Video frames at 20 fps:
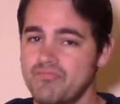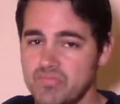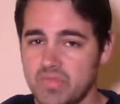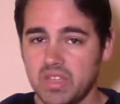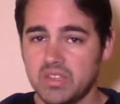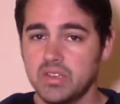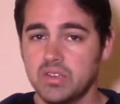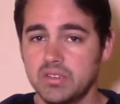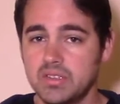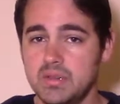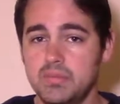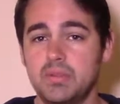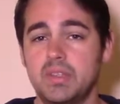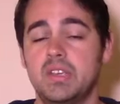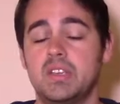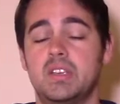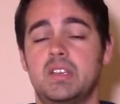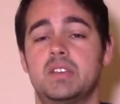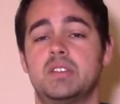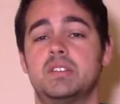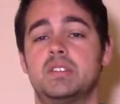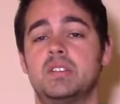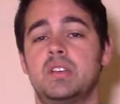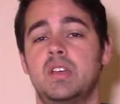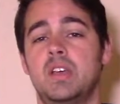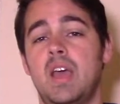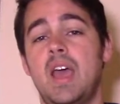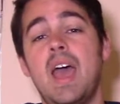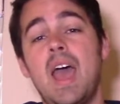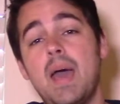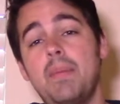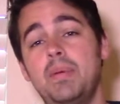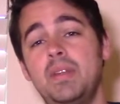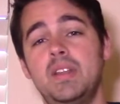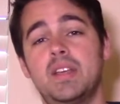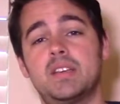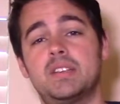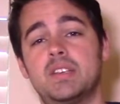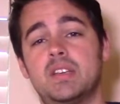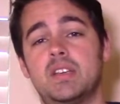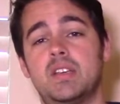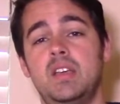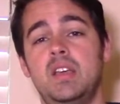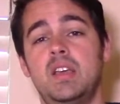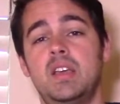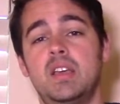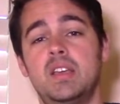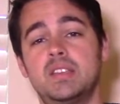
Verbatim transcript: That's all deep linking is. App indexing